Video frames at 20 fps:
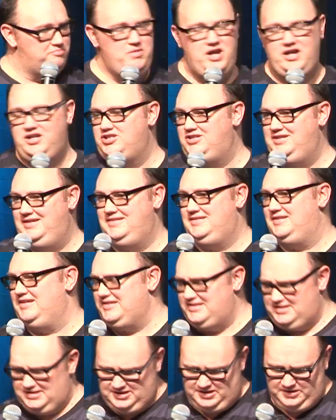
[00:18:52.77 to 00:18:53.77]
met
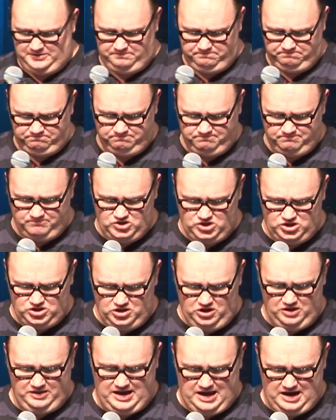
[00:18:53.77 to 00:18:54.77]
Jesus.
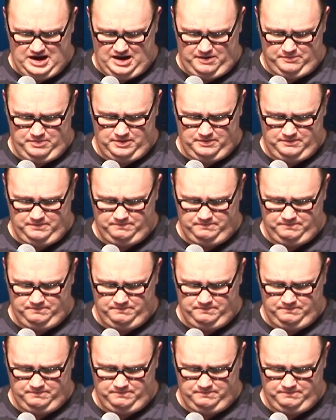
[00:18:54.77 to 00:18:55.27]
Stir that up.